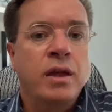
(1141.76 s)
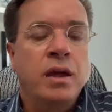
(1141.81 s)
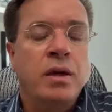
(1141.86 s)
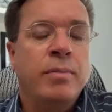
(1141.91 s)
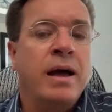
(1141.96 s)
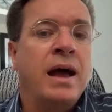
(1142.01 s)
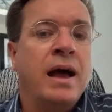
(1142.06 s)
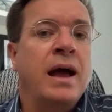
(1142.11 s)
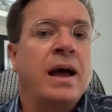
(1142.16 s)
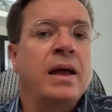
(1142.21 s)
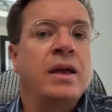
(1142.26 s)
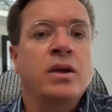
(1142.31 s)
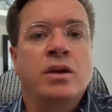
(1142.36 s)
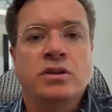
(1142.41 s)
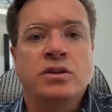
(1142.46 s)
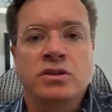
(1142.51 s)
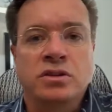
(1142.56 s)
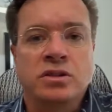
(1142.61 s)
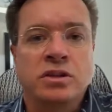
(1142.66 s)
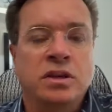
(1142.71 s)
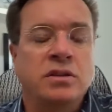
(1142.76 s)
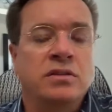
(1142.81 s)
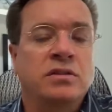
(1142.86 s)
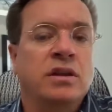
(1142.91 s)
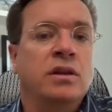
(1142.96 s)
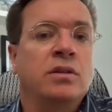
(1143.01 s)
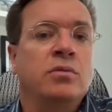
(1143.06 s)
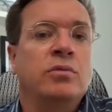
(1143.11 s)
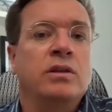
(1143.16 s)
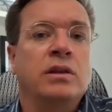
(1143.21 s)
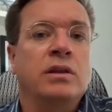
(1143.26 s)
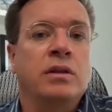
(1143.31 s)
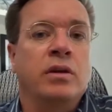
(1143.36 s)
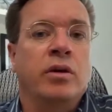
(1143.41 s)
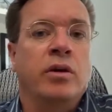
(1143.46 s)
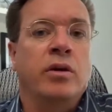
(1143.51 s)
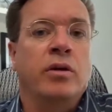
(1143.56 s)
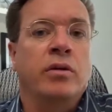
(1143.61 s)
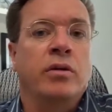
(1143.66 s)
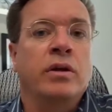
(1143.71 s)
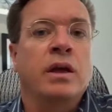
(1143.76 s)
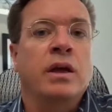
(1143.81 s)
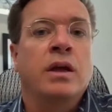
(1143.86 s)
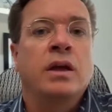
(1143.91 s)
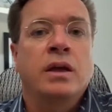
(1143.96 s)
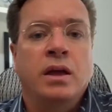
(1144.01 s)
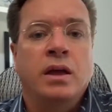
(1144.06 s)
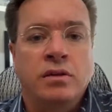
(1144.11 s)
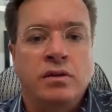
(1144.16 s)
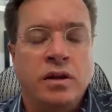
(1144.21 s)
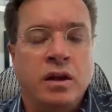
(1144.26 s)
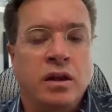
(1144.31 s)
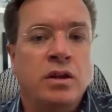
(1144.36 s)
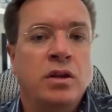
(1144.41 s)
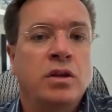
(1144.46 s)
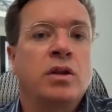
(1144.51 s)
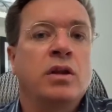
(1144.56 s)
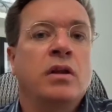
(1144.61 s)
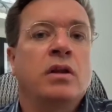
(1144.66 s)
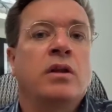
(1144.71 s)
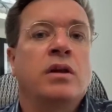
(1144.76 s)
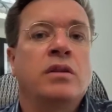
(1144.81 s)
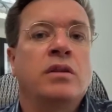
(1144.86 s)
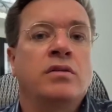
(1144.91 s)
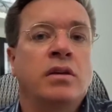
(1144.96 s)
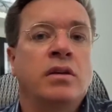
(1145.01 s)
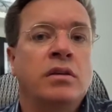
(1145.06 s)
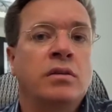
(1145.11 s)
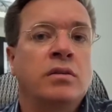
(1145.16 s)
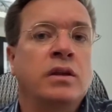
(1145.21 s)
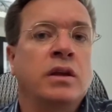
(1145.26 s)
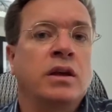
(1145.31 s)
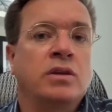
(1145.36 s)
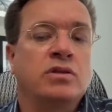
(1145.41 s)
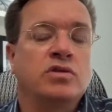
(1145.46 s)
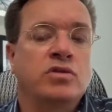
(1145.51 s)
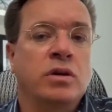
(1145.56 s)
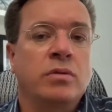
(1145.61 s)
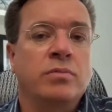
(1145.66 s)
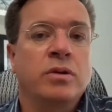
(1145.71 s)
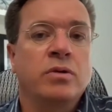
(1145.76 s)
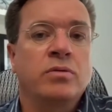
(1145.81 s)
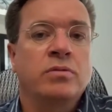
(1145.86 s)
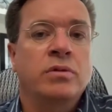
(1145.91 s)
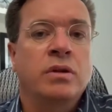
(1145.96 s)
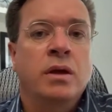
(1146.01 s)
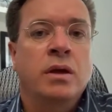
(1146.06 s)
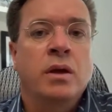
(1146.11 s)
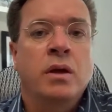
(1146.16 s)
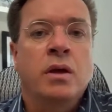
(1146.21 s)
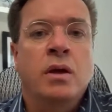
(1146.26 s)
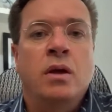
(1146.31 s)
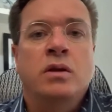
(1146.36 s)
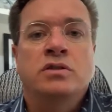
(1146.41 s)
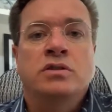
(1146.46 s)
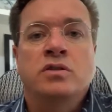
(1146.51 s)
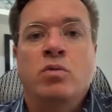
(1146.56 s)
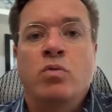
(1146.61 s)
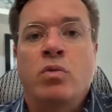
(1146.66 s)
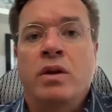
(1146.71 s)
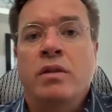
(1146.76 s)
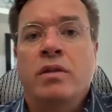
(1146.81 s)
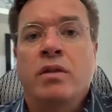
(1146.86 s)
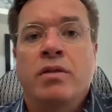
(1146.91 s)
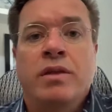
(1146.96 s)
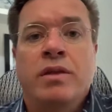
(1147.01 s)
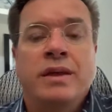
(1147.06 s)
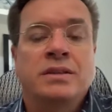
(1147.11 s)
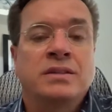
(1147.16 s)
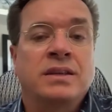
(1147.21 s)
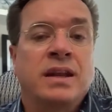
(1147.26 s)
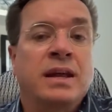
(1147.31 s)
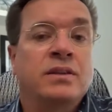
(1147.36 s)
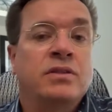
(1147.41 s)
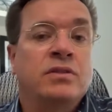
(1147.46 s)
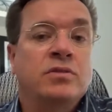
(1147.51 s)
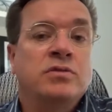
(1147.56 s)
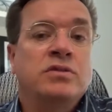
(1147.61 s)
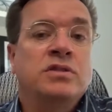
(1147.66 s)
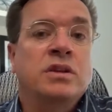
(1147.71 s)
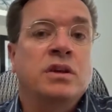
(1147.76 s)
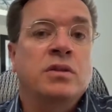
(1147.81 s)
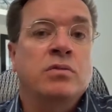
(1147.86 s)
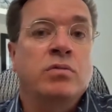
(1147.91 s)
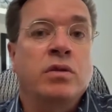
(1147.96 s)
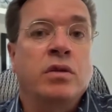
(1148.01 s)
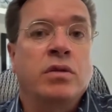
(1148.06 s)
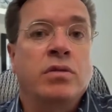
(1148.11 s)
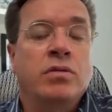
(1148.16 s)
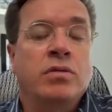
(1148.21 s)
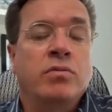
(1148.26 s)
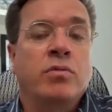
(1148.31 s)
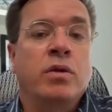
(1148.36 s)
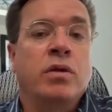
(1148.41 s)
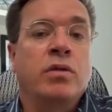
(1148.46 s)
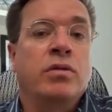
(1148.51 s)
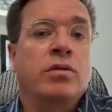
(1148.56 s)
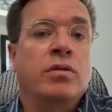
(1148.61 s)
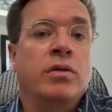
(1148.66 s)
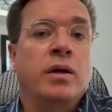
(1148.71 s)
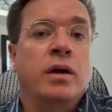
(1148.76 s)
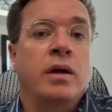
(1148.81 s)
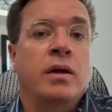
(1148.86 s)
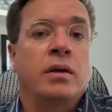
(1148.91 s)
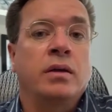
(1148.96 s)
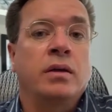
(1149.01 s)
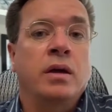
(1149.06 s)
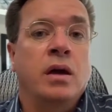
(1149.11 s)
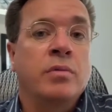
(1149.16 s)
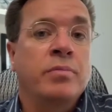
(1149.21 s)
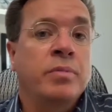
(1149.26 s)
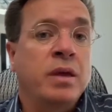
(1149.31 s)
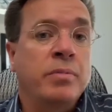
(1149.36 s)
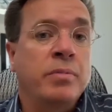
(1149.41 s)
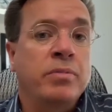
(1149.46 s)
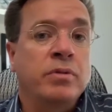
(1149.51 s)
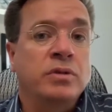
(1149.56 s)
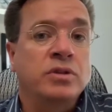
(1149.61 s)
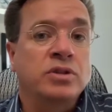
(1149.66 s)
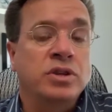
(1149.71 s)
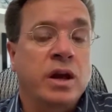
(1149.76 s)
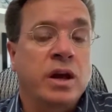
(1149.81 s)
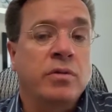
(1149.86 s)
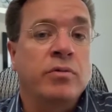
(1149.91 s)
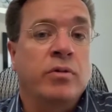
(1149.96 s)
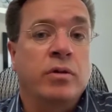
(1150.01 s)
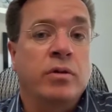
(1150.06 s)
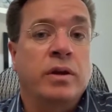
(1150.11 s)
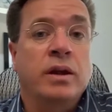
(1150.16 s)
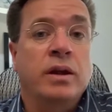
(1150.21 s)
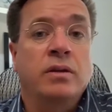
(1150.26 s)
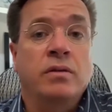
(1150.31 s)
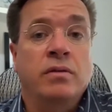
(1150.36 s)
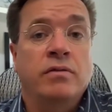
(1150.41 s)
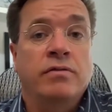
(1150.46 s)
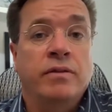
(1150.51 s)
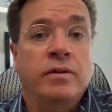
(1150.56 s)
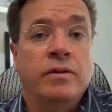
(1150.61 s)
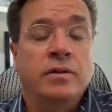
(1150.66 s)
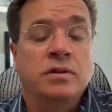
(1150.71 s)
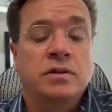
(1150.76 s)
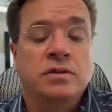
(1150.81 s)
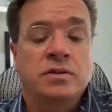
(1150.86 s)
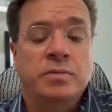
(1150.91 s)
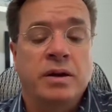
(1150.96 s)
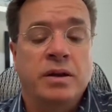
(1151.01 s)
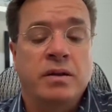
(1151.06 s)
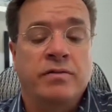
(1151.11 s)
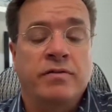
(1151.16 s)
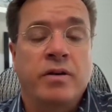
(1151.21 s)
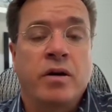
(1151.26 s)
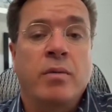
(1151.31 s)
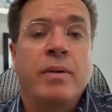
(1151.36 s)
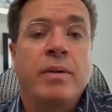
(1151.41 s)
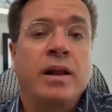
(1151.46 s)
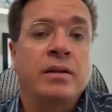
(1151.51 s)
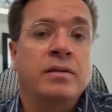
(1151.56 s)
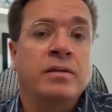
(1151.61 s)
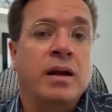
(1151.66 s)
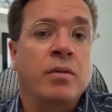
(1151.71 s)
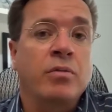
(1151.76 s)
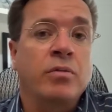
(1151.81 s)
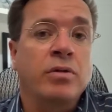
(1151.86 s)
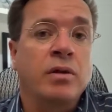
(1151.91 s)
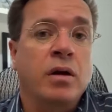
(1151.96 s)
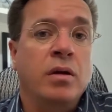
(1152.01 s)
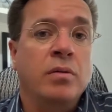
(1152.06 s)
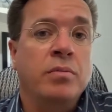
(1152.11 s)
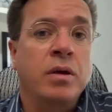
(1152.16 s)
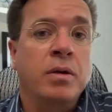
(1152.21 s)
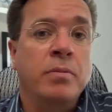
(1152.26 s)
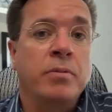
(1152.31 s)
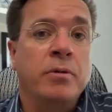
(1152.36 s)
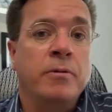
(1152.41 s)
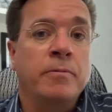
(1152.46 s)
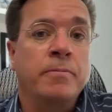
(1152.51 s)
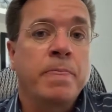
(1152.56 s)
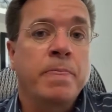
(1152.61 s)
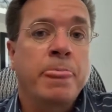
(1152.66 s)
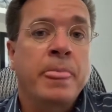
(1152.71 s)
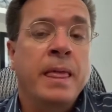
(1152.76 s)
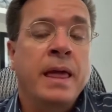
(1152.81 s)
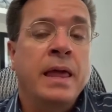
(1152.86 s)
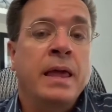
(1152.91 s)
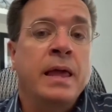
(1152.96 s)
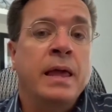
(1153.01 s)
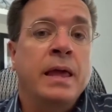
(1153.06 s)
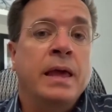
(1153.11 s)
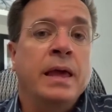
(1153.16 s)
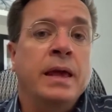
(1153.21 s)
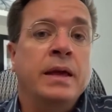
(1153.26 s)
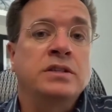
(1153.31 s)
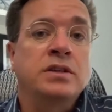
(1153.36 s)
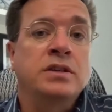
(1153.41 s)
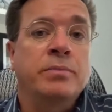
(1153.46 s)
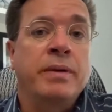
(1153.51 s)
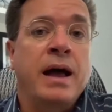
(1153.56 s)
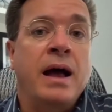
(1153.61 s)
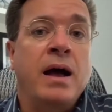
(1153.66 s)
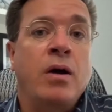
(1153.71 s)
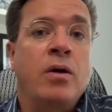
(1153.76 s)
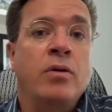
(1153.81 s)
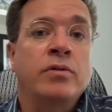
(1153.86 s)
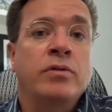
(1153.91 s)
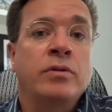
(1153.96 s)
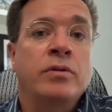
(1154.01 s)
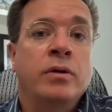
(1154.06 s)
about how you can just continually learn, continually contribute. So one of the things that I do see with young people in general, and I spend a fair amount of time with young people, is about